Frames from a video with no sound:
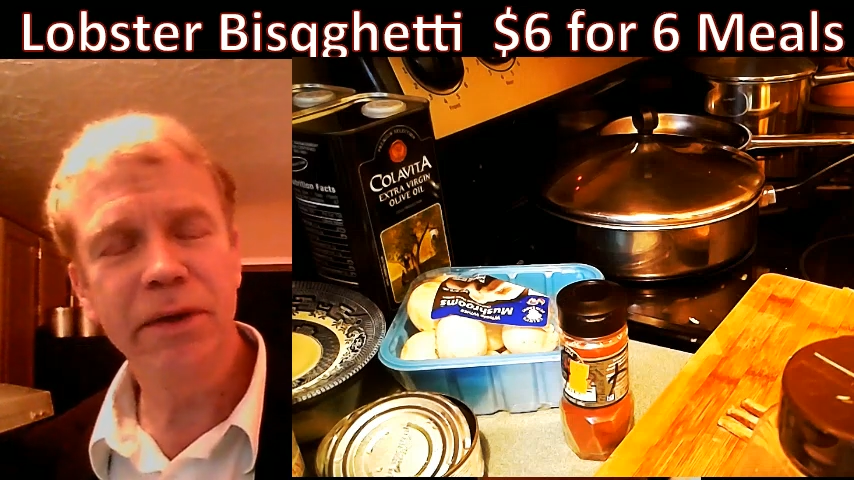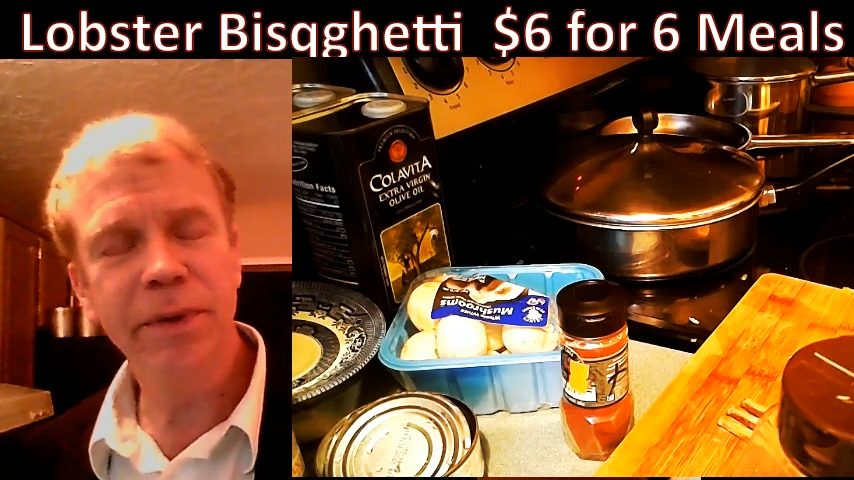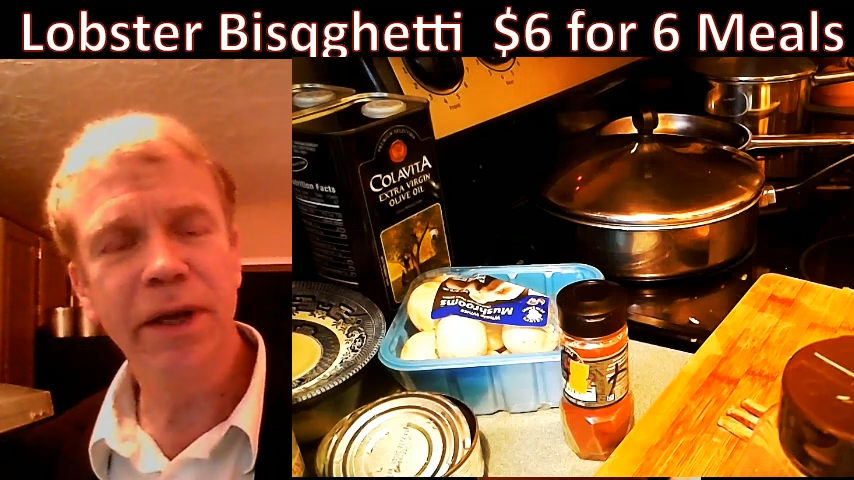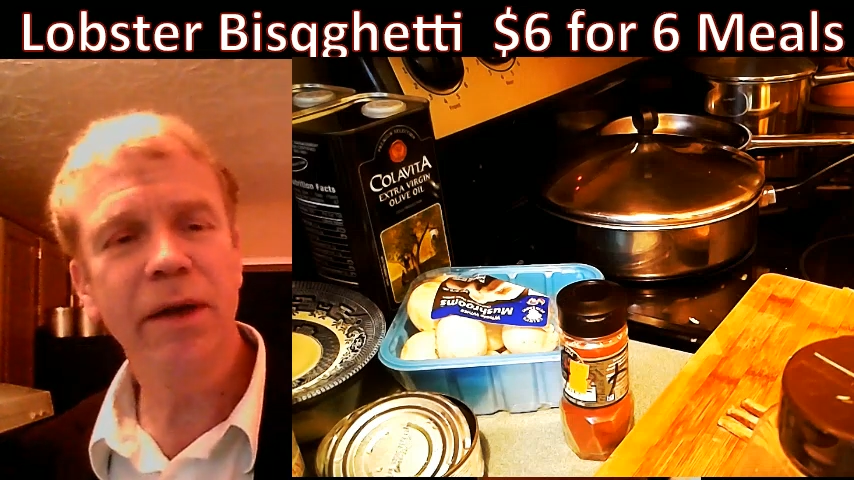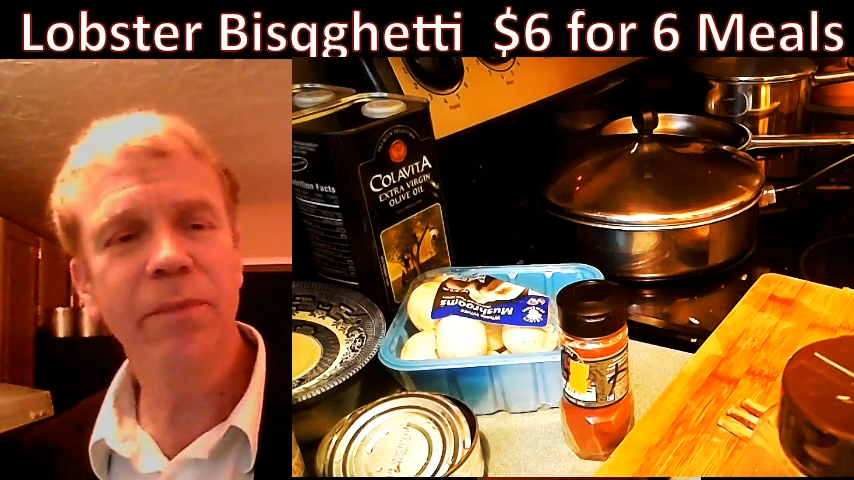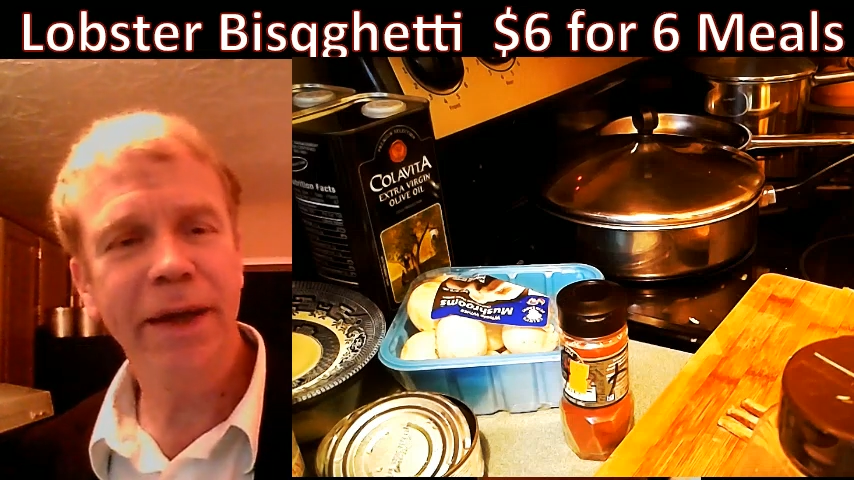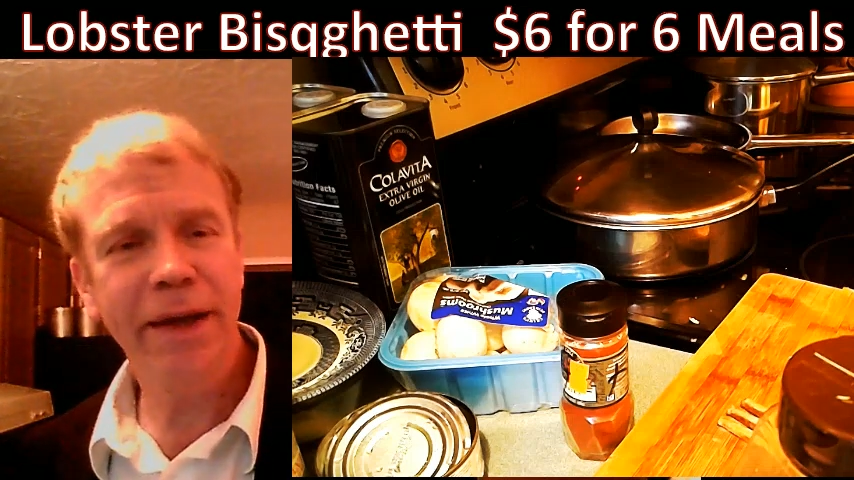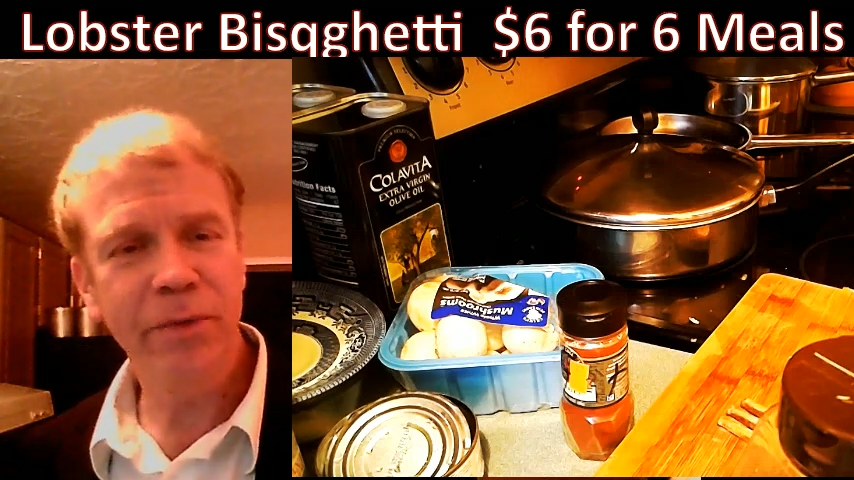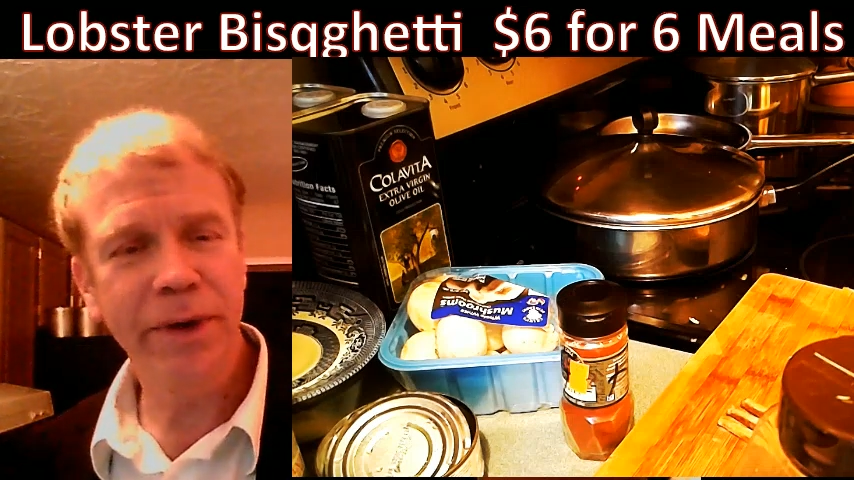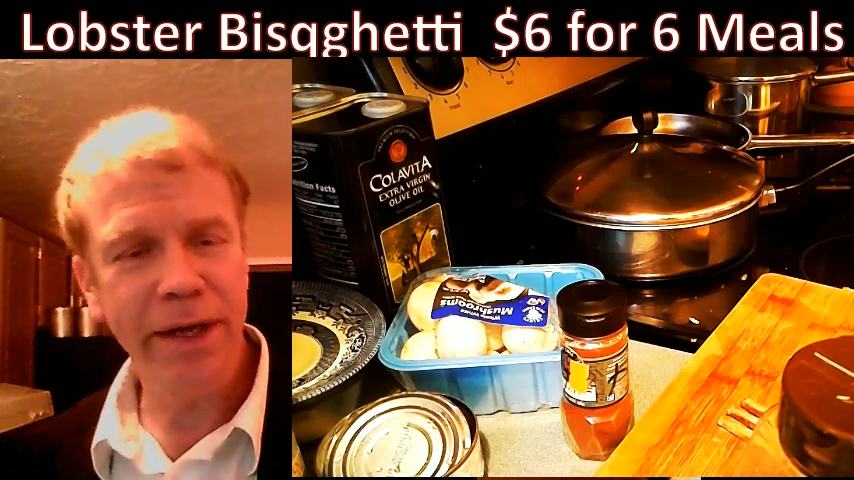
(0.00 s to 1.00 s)
to be
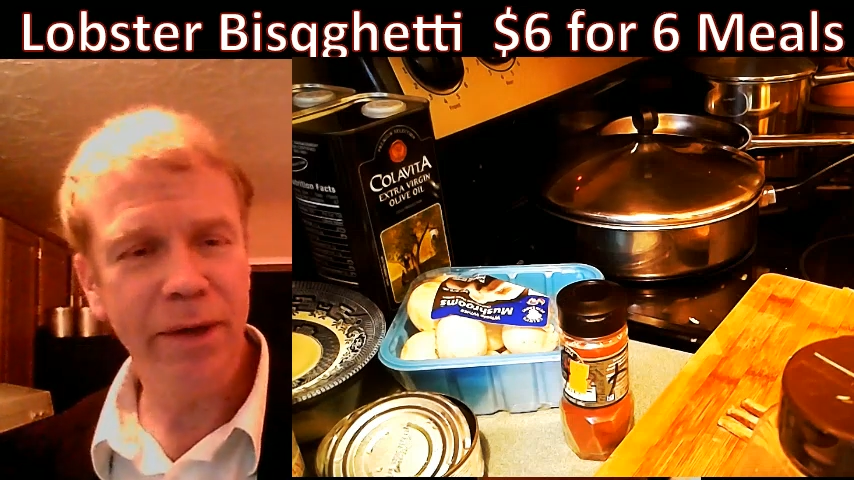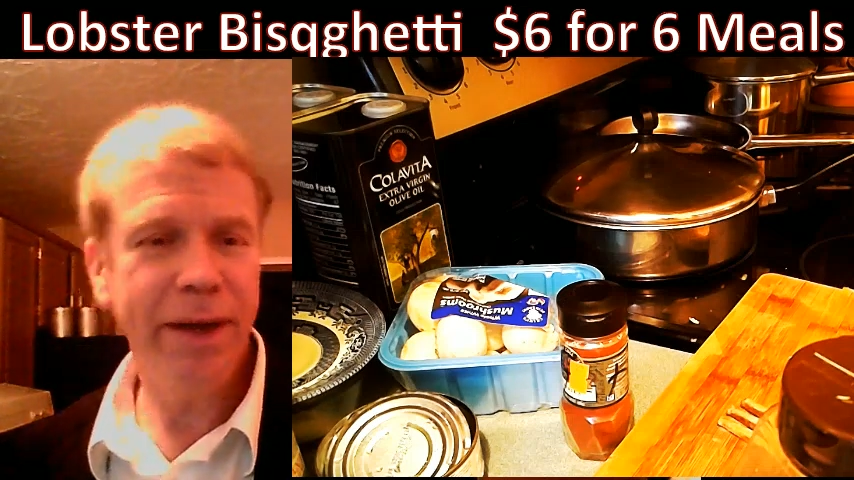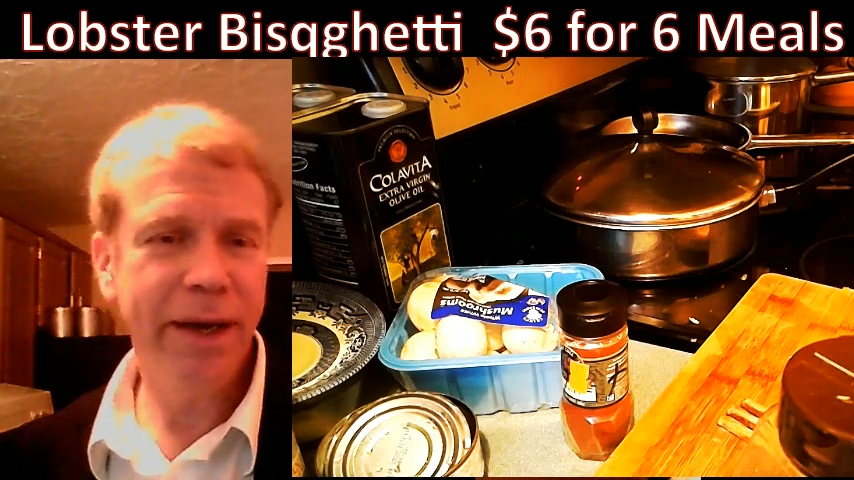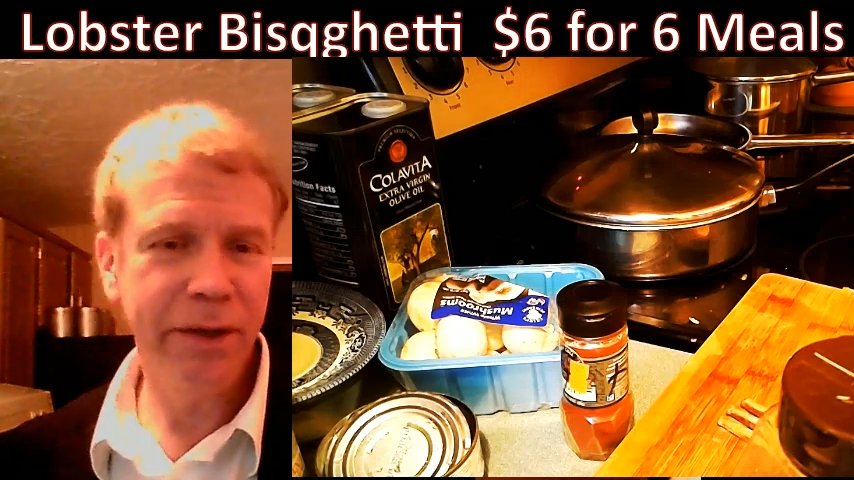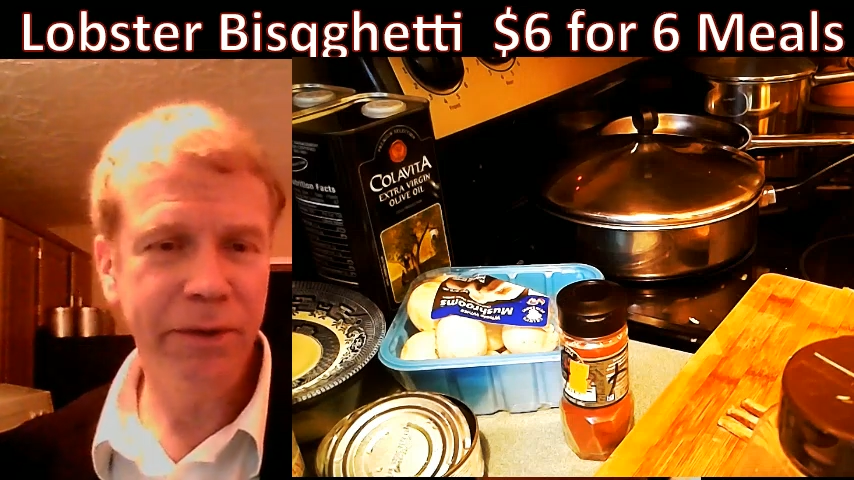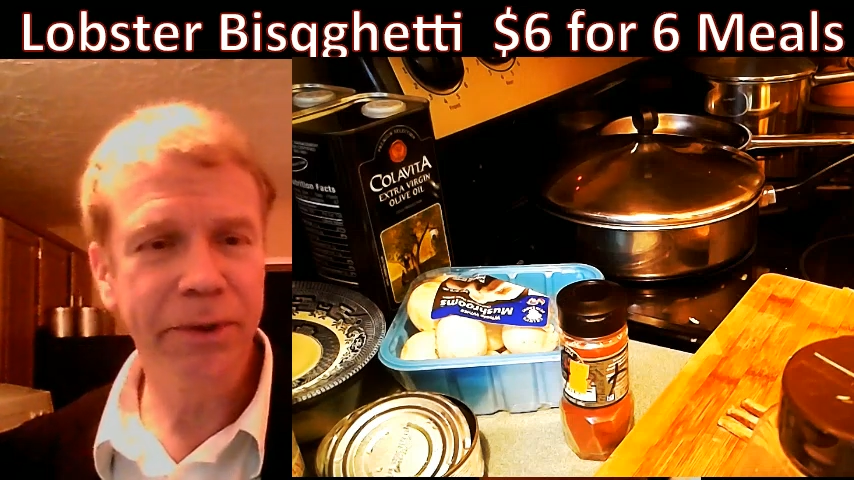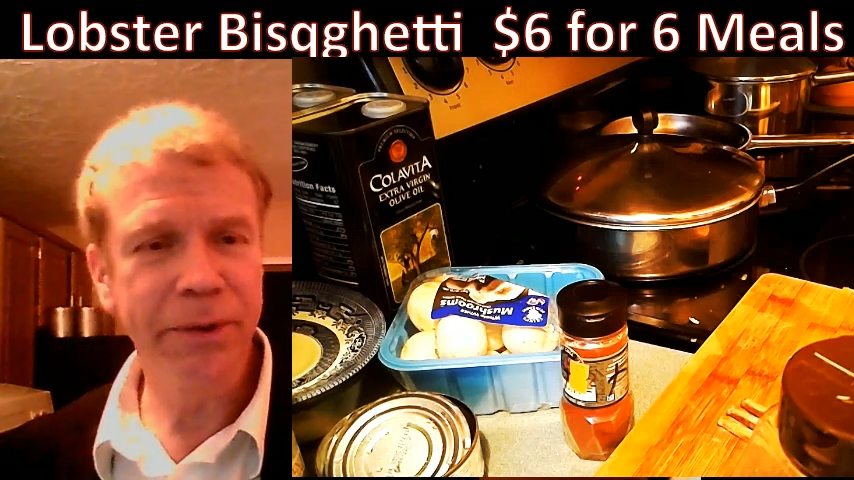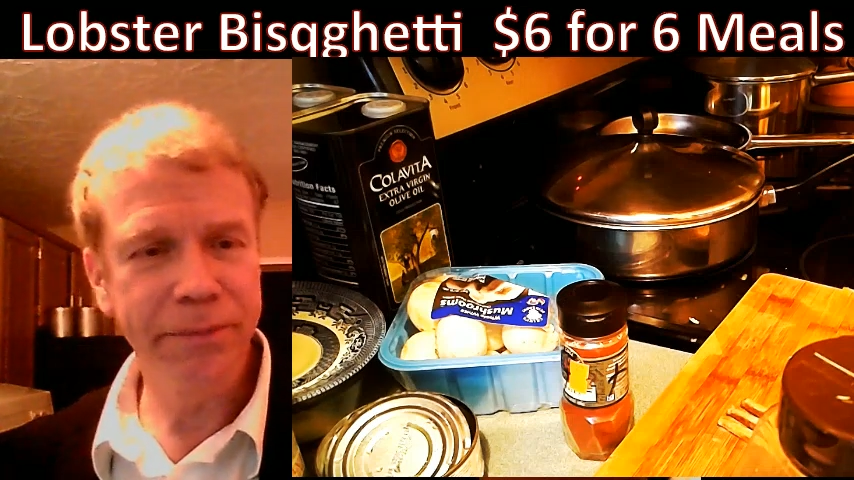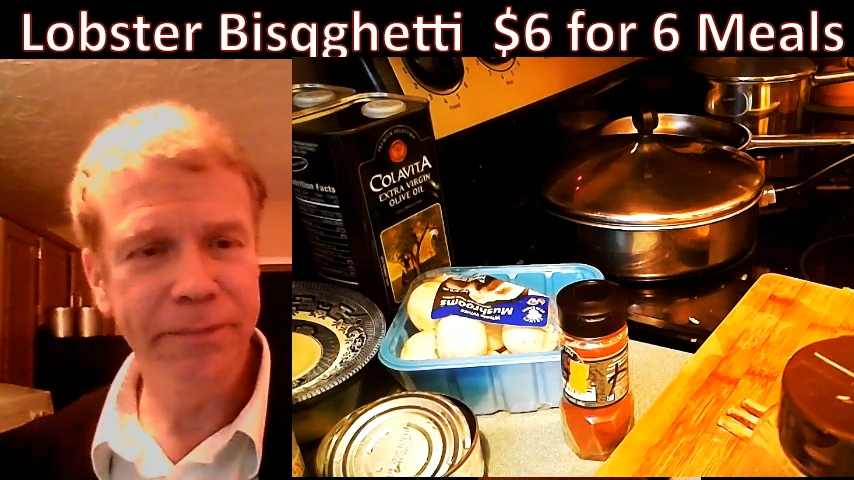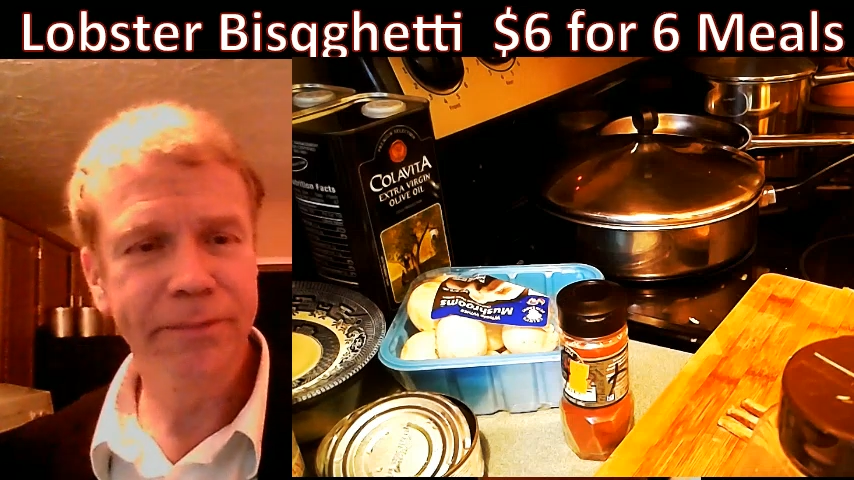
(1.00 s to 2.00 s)
unbanned when I get back in the room.